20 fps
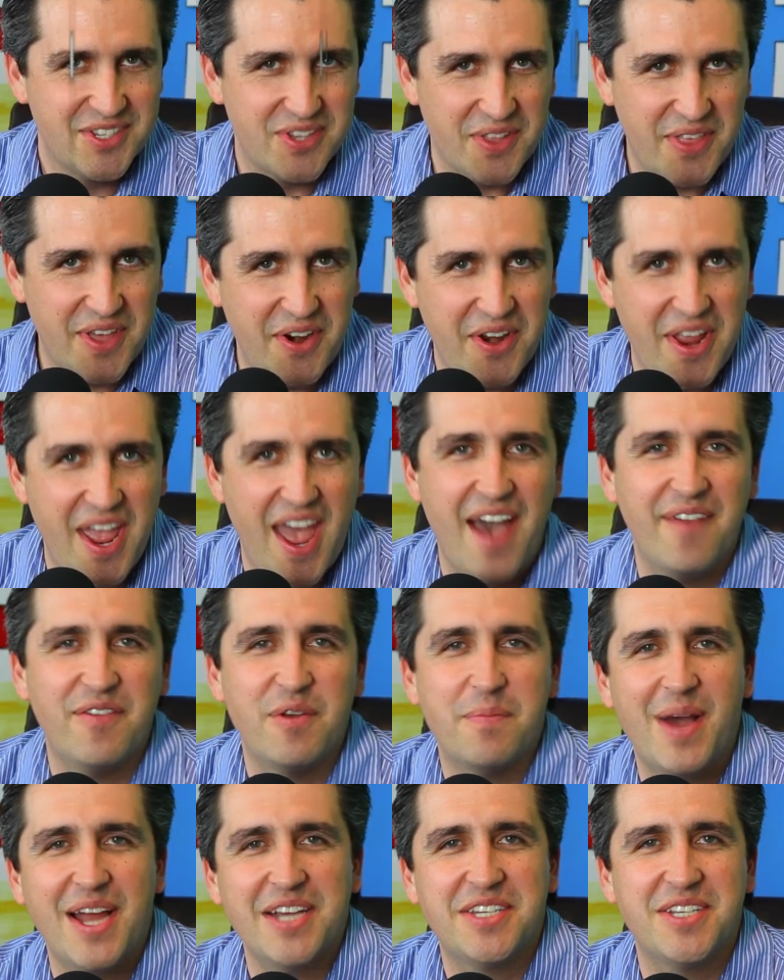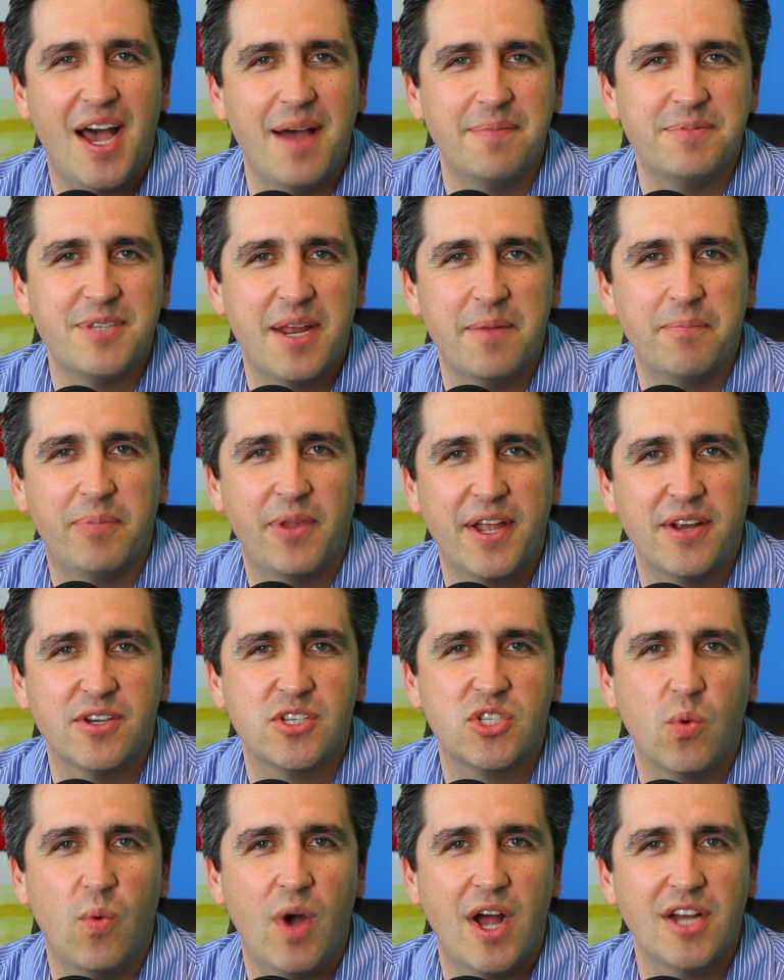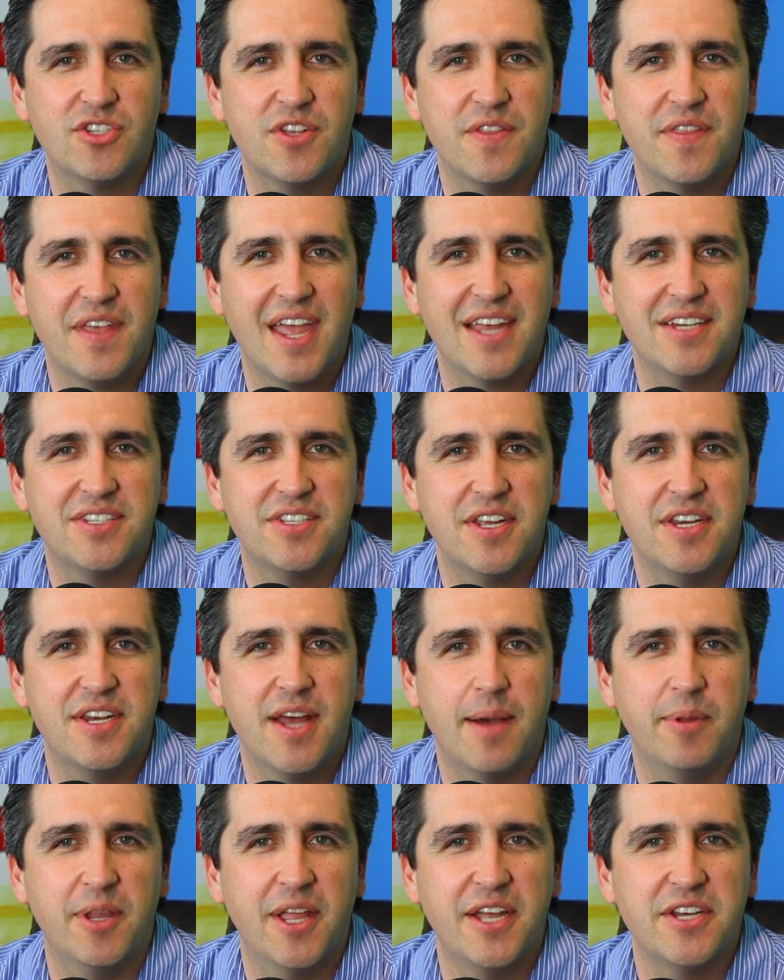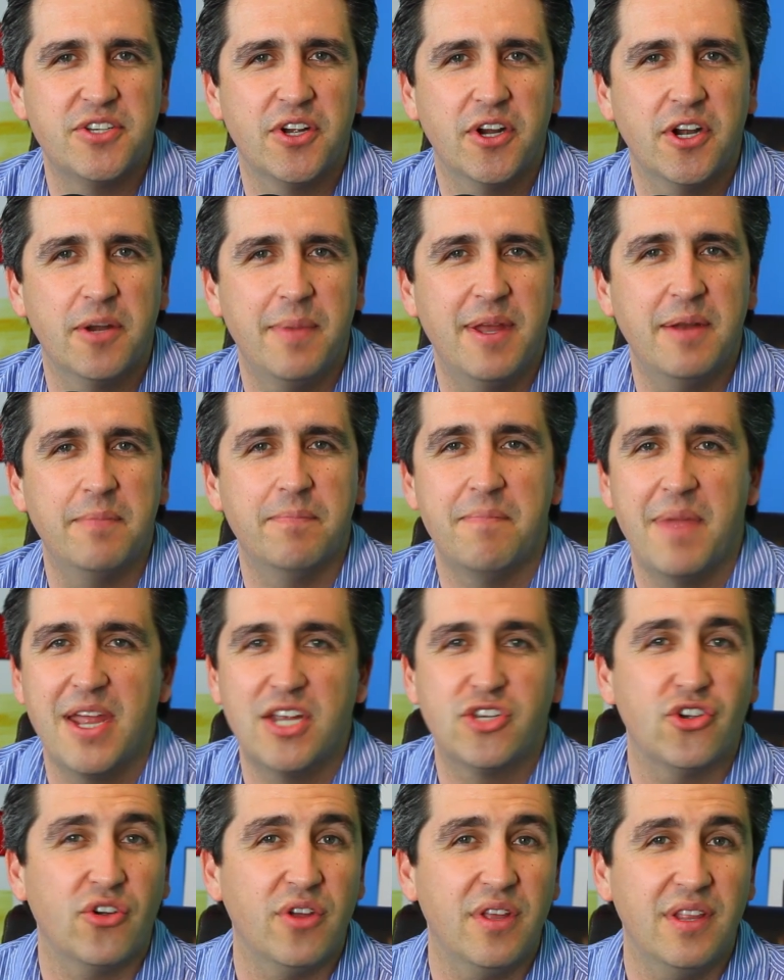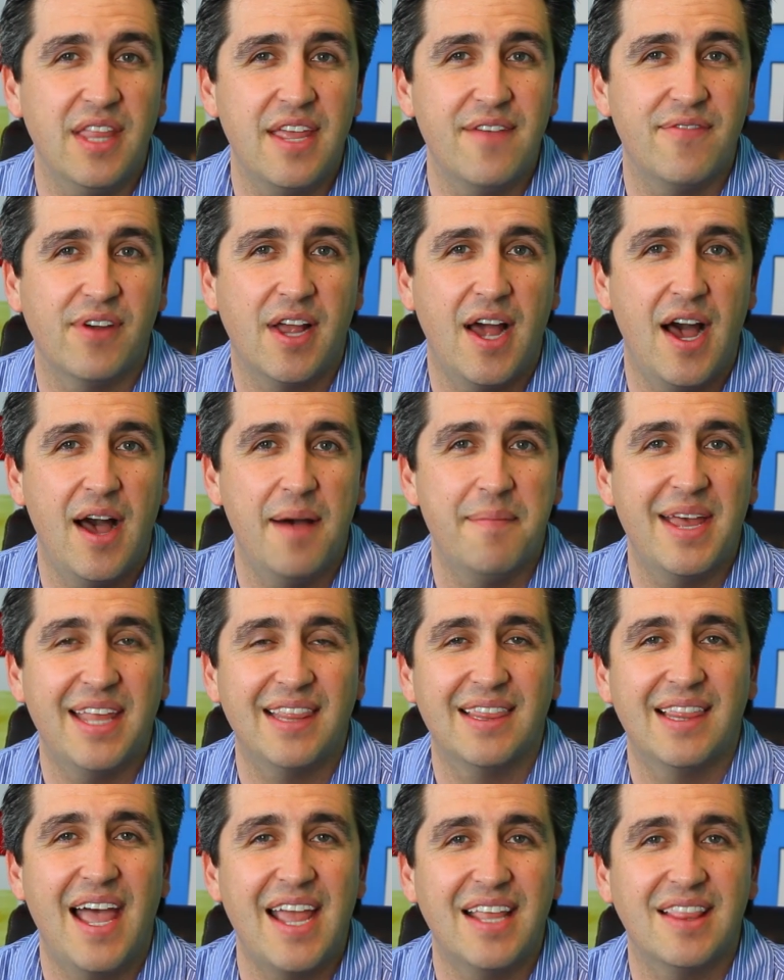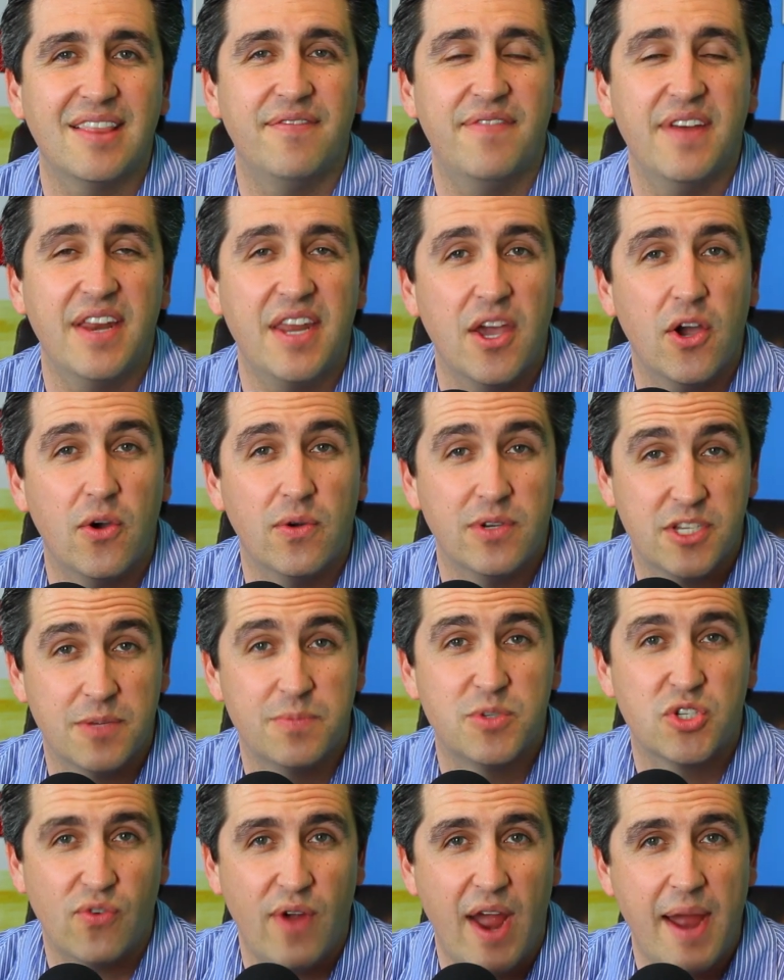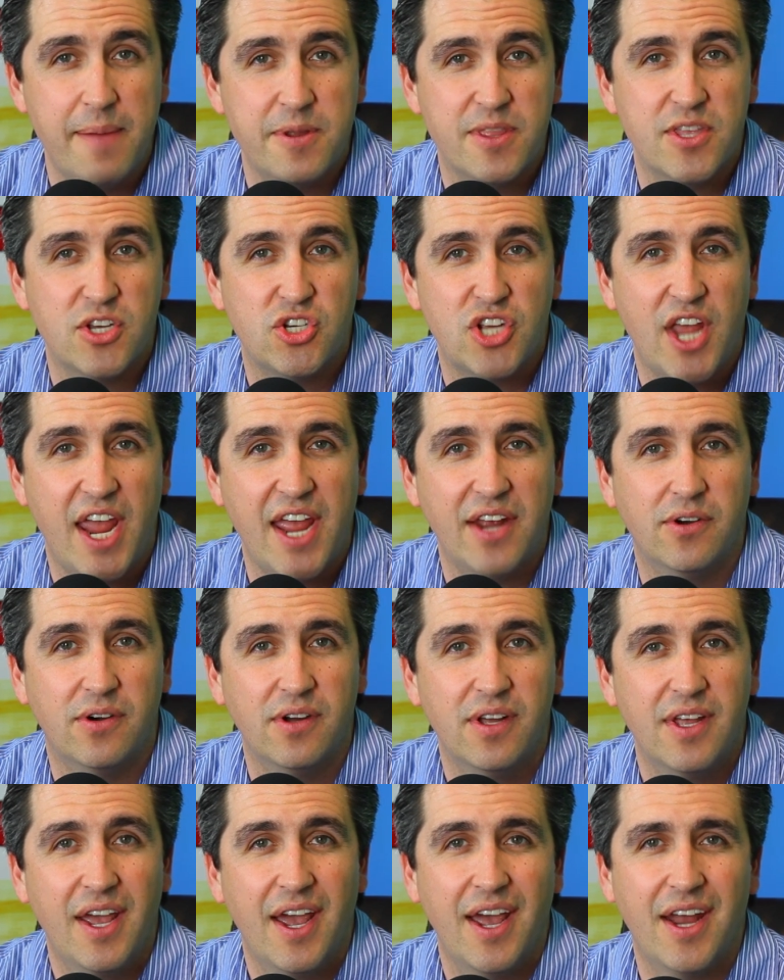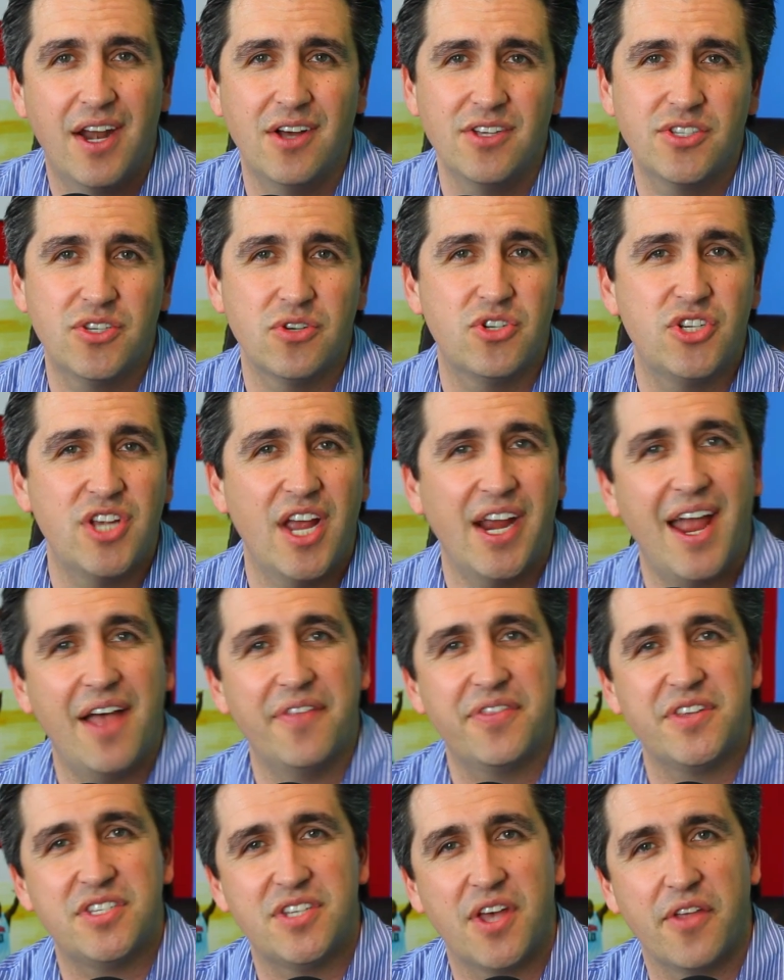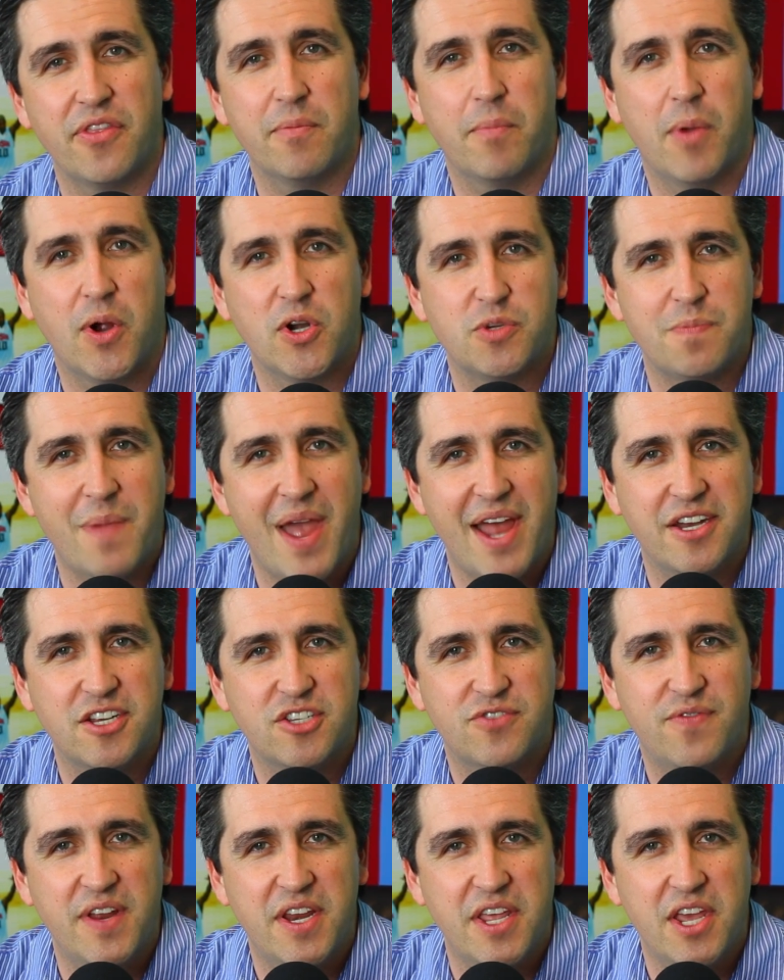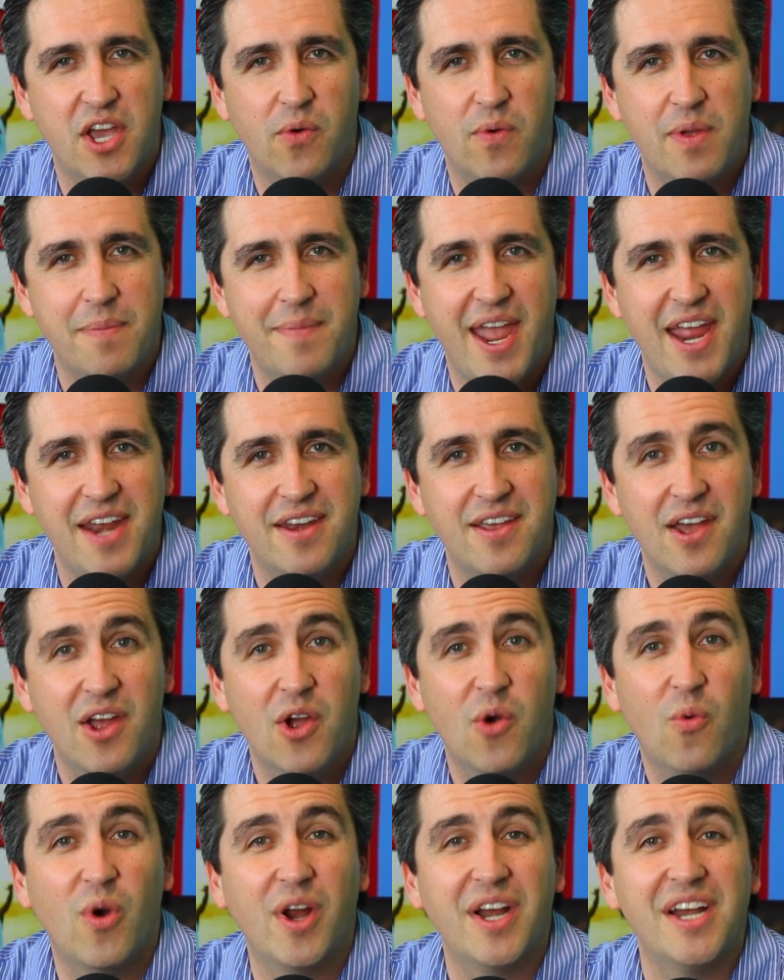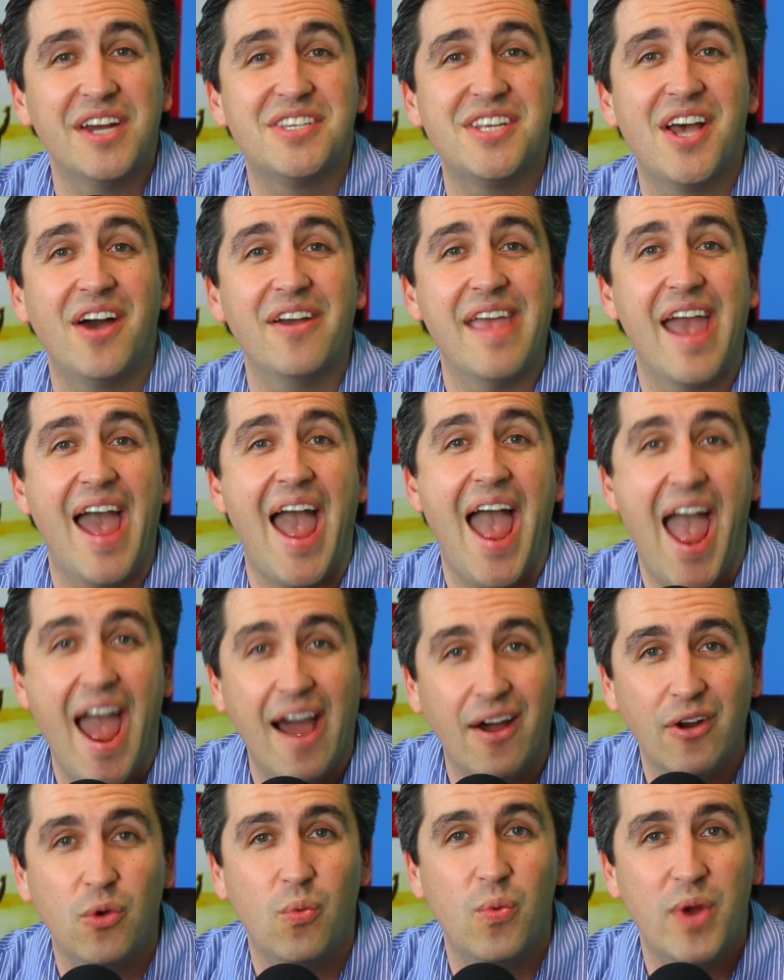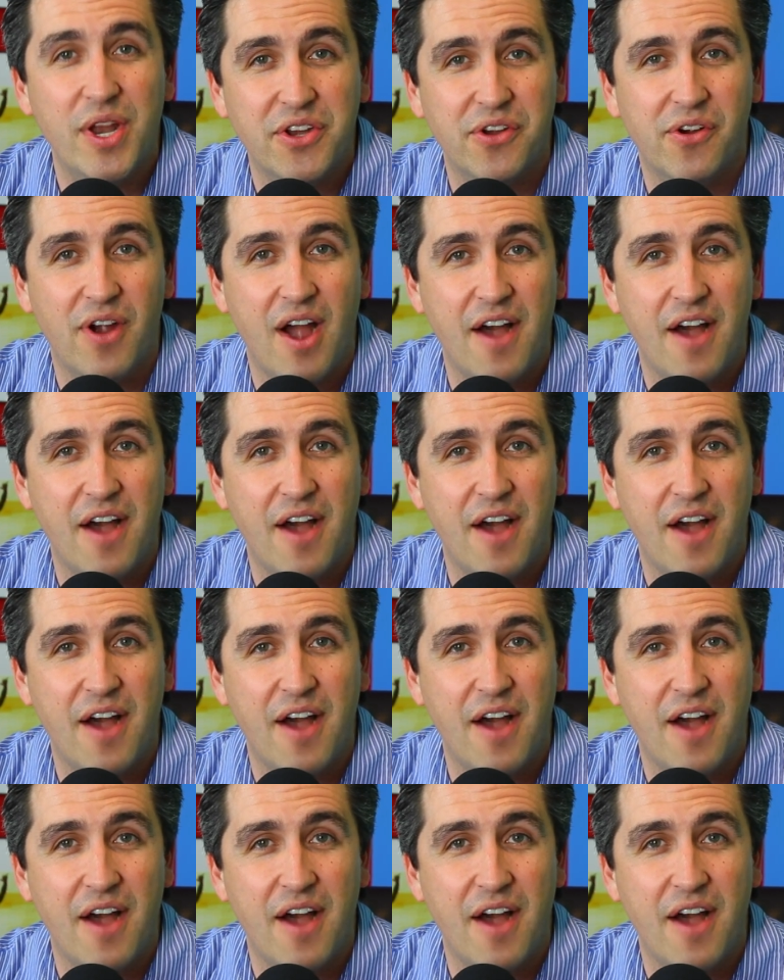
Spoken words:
So there you have it, my top 10 players to watch in the NCAA tournament. Make sure you leave a comment, like the video, and subscribe to the channel. And also check out this other March Madness video we made. We're gonna tell you how to win your